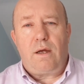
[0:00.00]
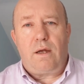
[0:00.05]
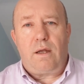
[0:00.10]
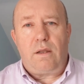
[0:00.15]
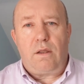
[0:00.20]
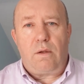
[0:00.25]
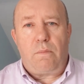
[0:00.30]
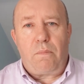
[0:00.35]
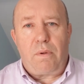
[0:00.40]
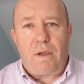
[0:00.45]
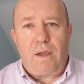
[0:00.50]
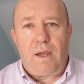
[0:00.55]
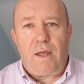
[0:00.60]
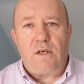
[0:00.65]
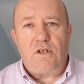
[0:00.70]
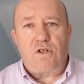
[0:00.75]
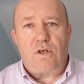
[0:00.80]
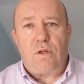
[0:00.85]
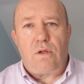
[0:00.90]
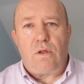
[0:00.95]
and the
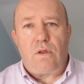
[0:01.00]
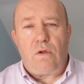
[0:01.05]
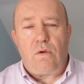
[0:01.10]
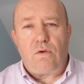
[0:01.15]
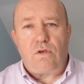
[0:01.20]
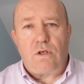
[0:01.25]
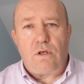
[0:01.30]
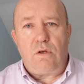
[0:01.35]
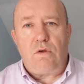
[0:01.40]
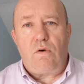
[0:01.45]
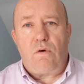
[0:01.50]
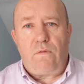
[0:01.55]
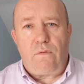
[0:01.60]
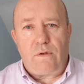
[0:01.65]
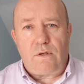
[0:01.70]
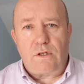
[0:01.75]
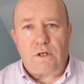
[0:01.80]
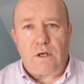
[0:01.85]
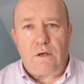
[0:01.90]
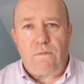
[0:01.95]
pleasure that those
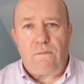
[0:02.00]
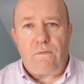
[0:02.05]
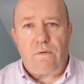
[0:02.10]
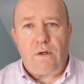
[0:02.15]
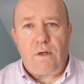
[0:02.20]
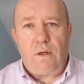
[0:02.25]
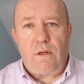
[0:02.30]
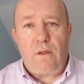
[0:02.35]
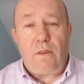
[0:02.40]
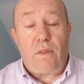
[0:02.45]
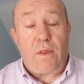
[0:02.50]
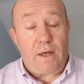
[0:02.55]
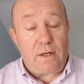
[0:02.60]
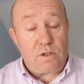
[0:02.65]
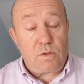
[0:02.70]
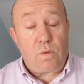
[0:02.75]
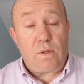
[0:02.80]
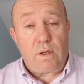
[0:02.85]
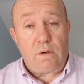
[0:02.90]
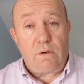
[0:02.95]
endorphins give.
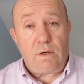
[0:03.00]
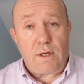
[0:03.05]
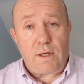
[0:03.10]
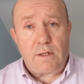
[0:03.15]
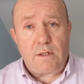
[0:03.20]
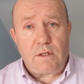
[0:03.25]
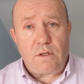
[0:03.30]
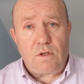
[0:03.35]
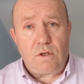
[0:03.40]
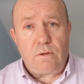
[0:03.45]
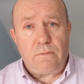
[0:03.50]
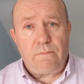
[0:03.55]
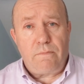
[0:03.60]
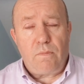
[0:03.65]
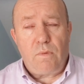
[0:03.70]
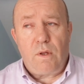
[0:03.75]
That's what they're addicted to.